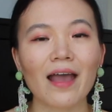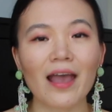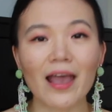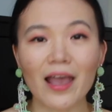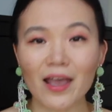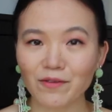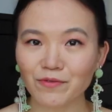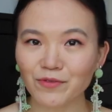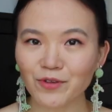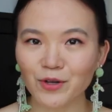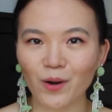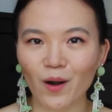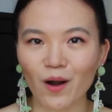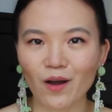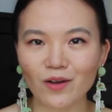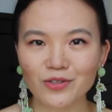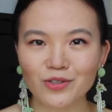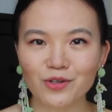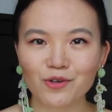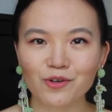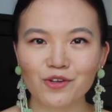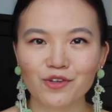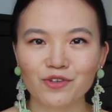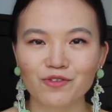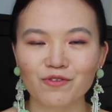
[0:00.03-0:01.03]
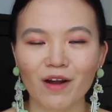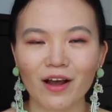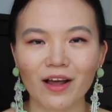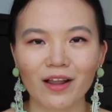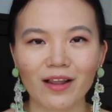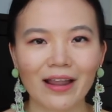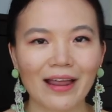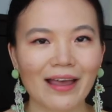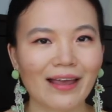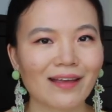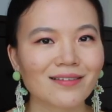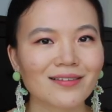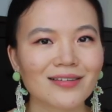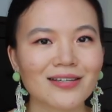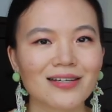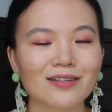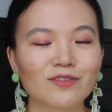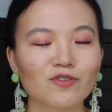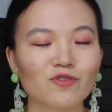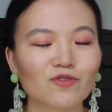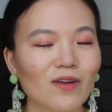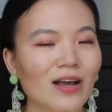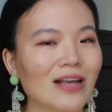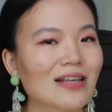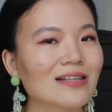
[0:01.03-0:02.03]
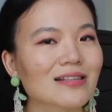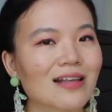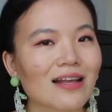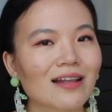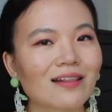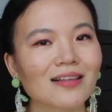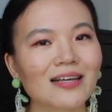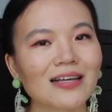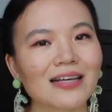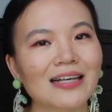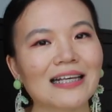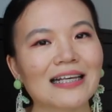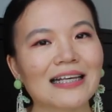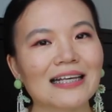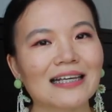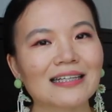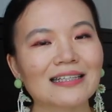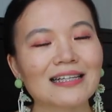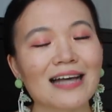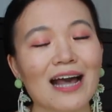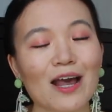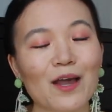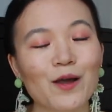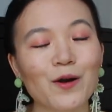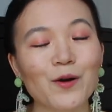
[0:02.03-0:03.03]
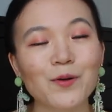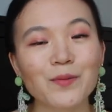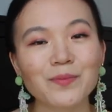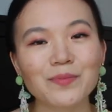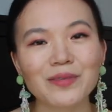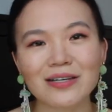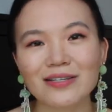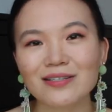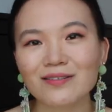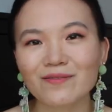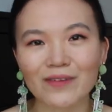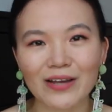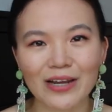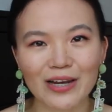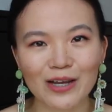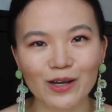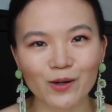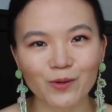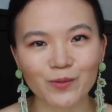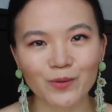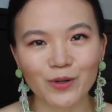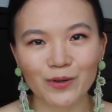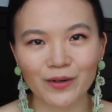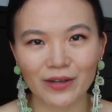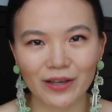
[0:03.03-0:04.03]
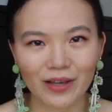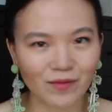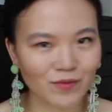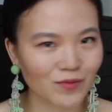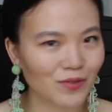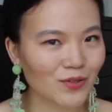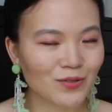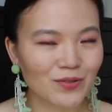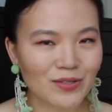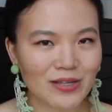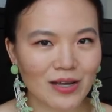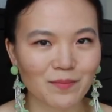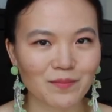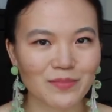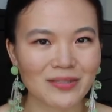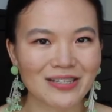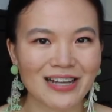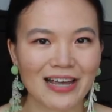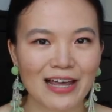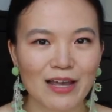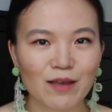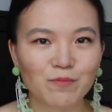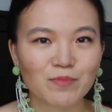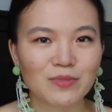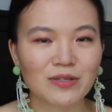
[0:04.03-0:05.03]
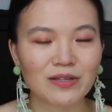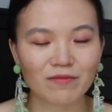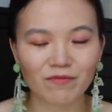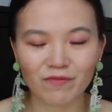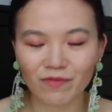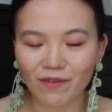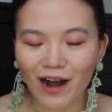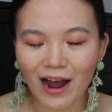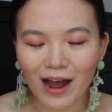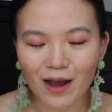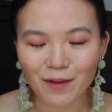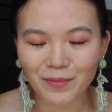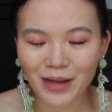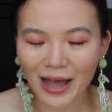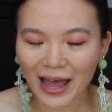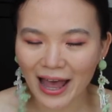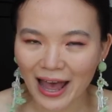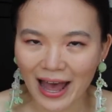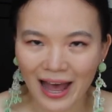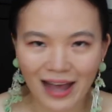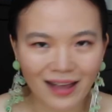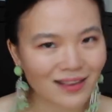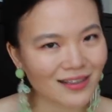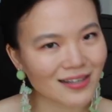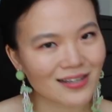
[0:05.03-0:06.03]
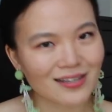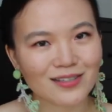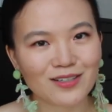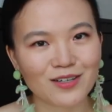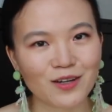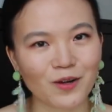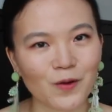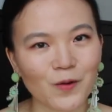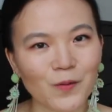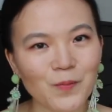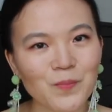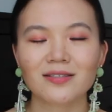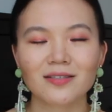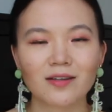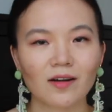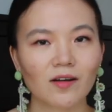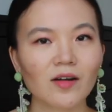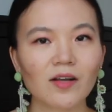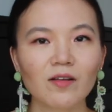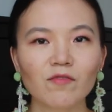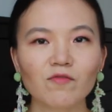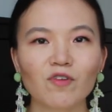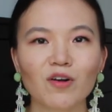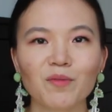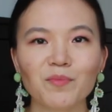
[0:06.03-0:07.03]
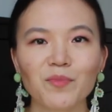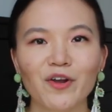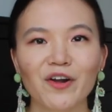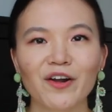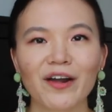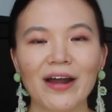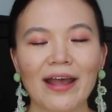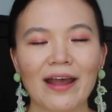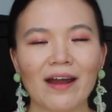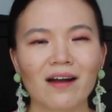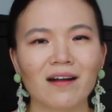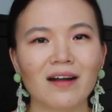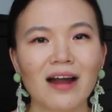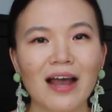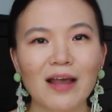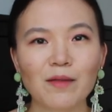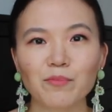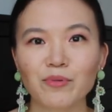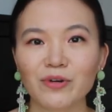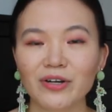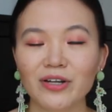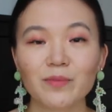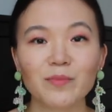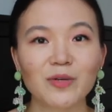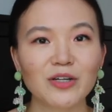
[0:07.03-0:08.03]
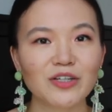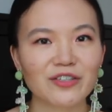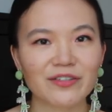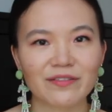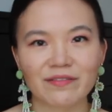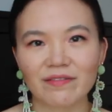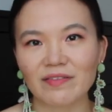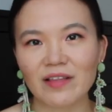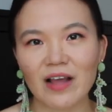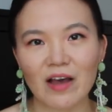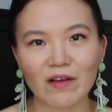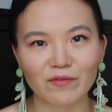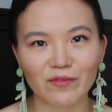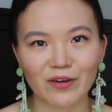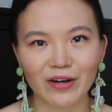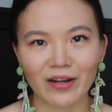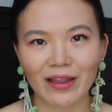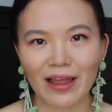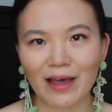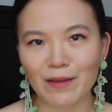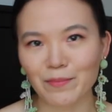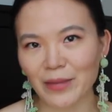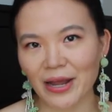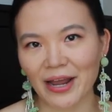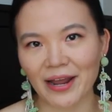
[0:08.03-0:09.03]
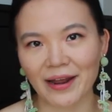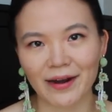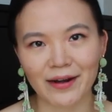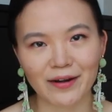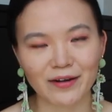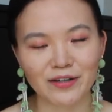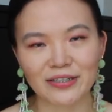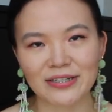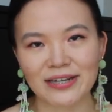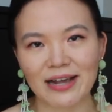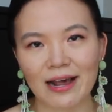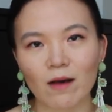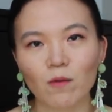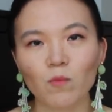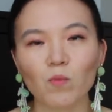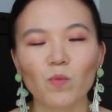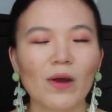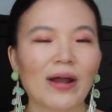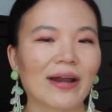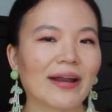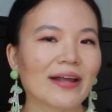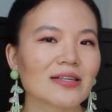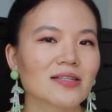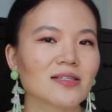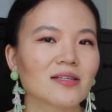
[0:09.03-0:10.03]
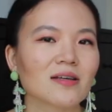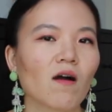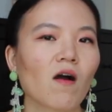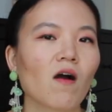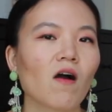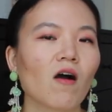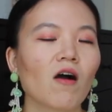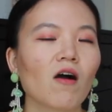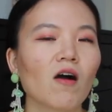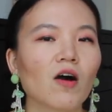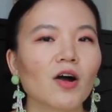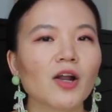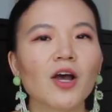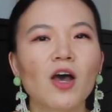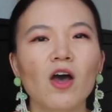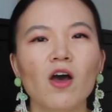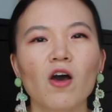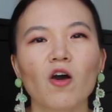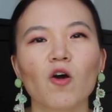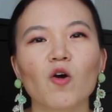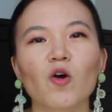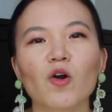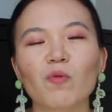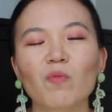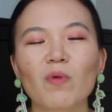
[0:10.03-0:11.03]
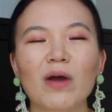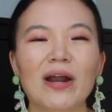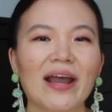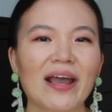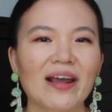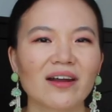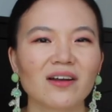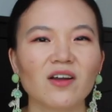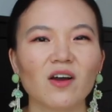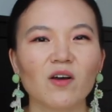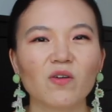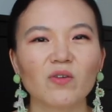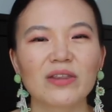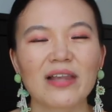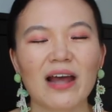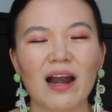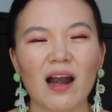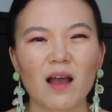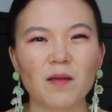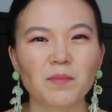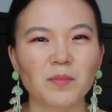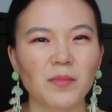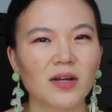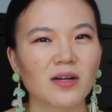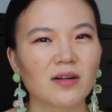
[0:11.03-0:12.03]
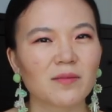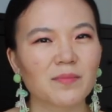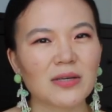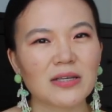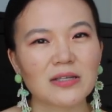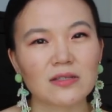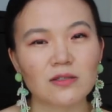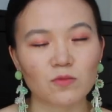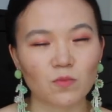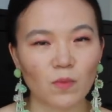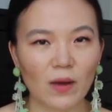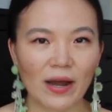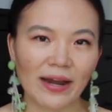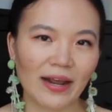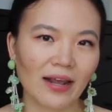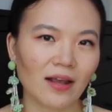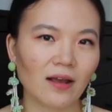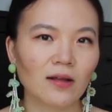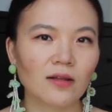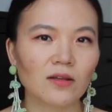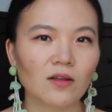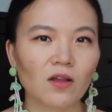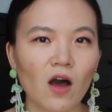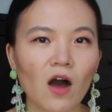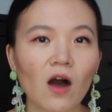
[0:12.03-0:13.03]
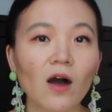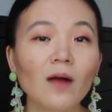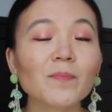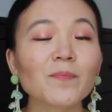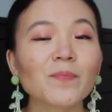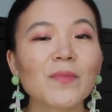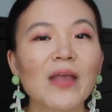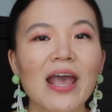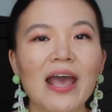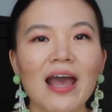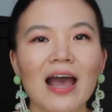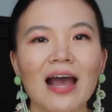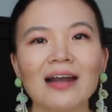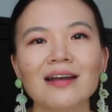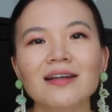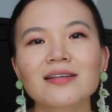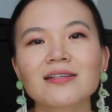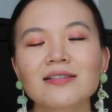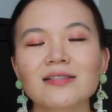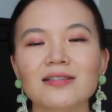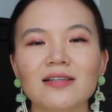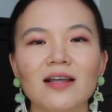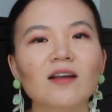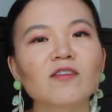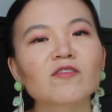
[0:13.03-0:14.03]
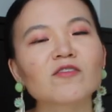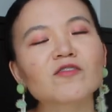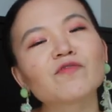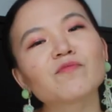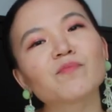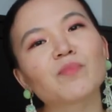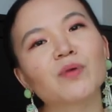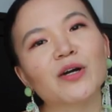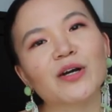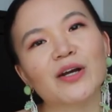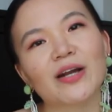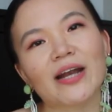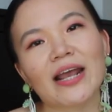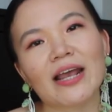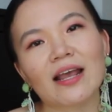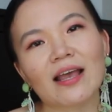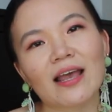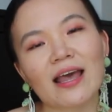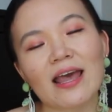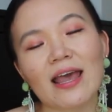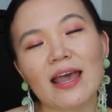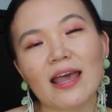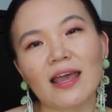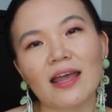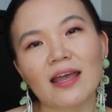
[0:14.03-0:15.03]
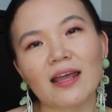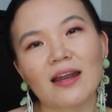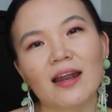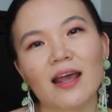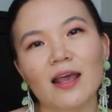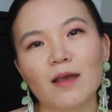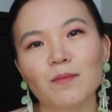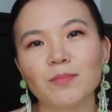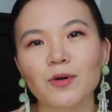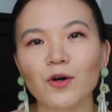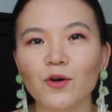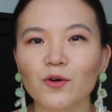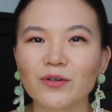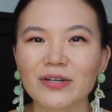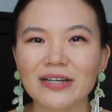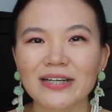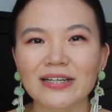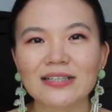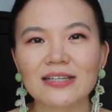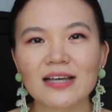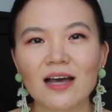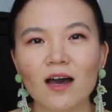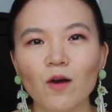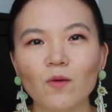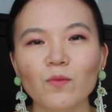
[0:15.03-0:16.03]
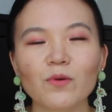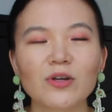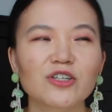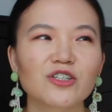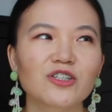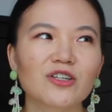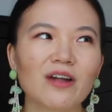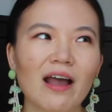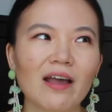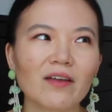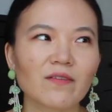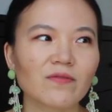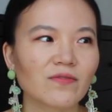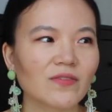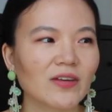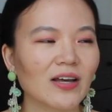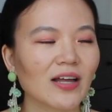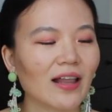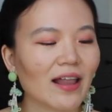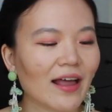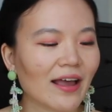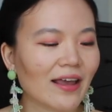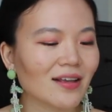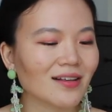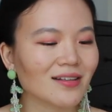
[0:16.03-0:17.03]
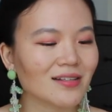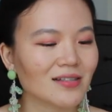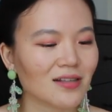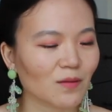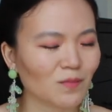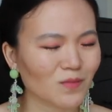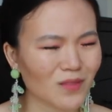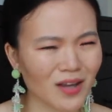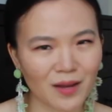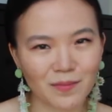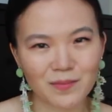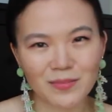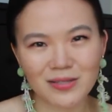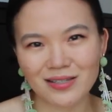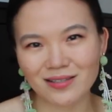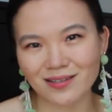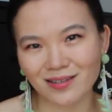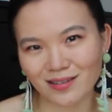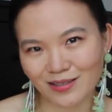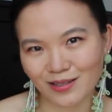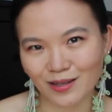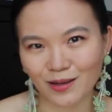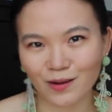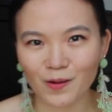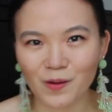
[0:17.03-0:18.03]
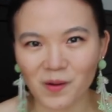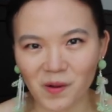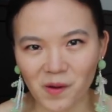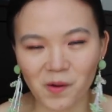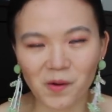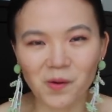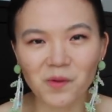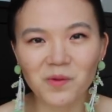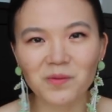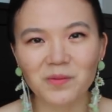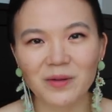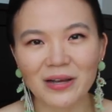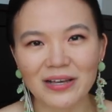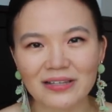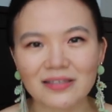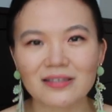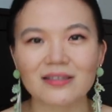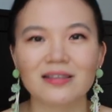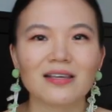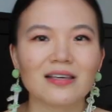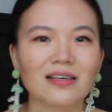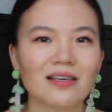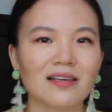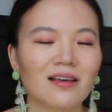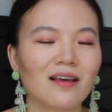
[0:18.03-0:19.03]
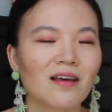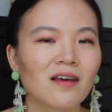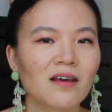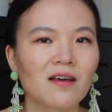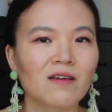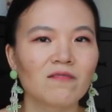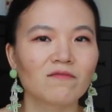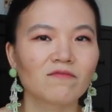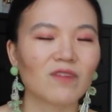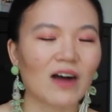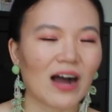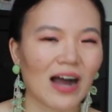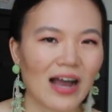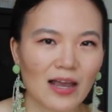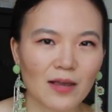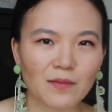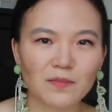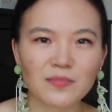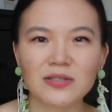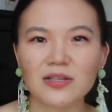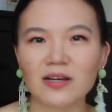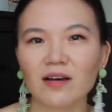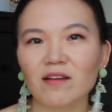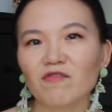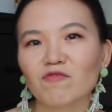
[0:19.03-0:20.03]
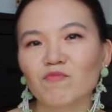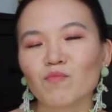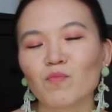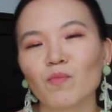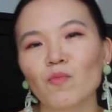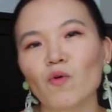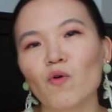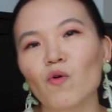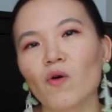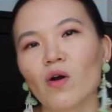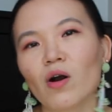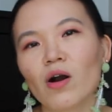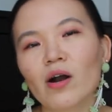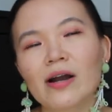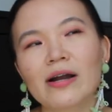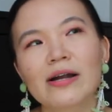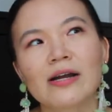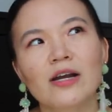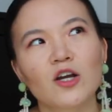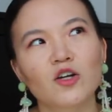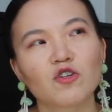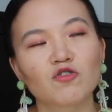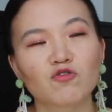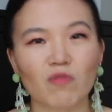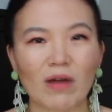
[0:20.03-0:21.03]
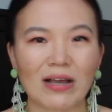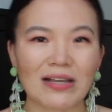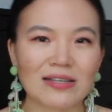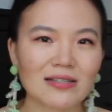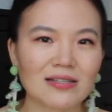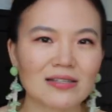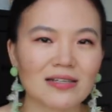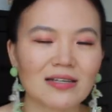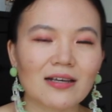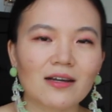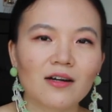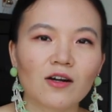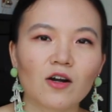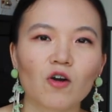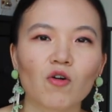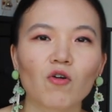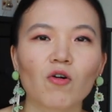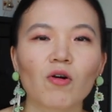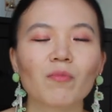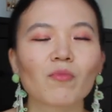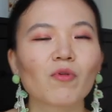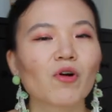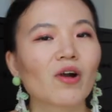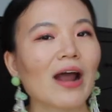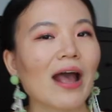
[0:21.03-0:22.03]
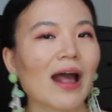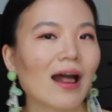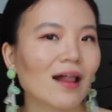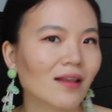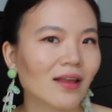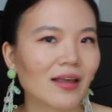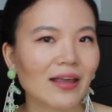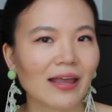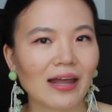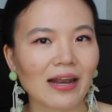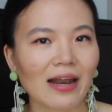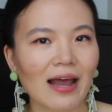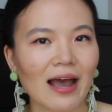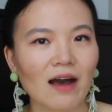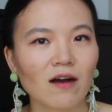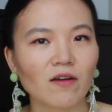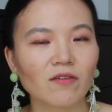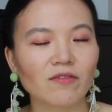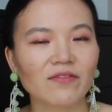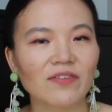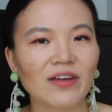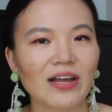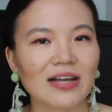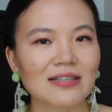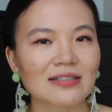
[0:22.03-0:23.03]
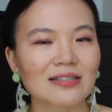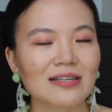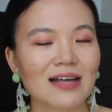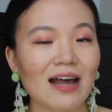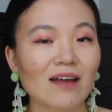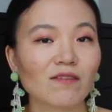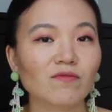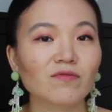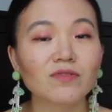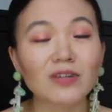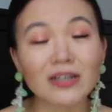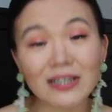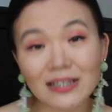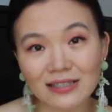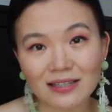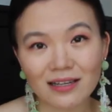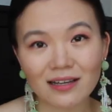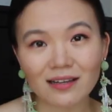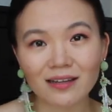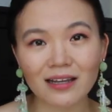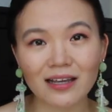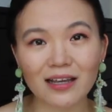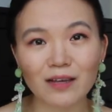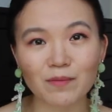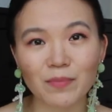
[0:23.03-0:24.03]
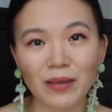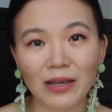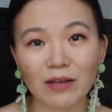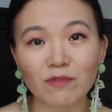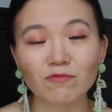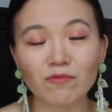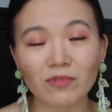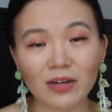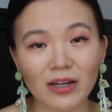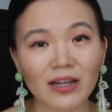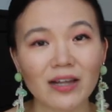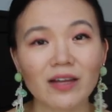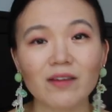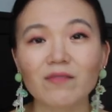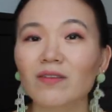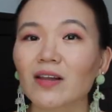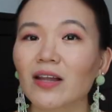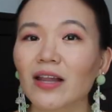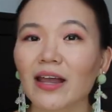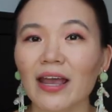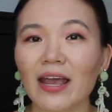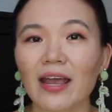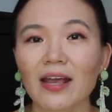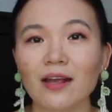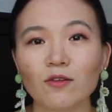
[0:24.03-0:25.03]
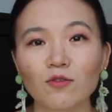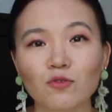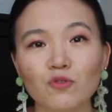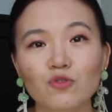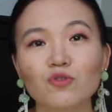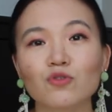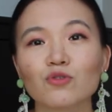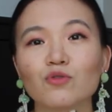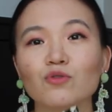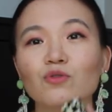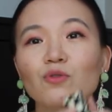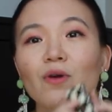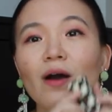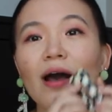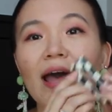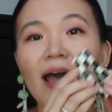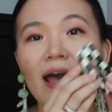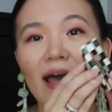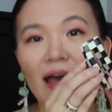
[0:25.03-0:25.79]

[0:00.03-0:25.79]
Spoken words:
If you're also struggling to dress in the heat, I hope this video will give you some tips from head to toe. Starting from your hair, I pretty much never let my hair down when it's hot or when I know that I'm gonna be sweating a lot. And instead of putting it in a ponytail, which I feel like sometimes doesn't go with the vibes of more dressier or more elegant outfits, I've recently been really, really into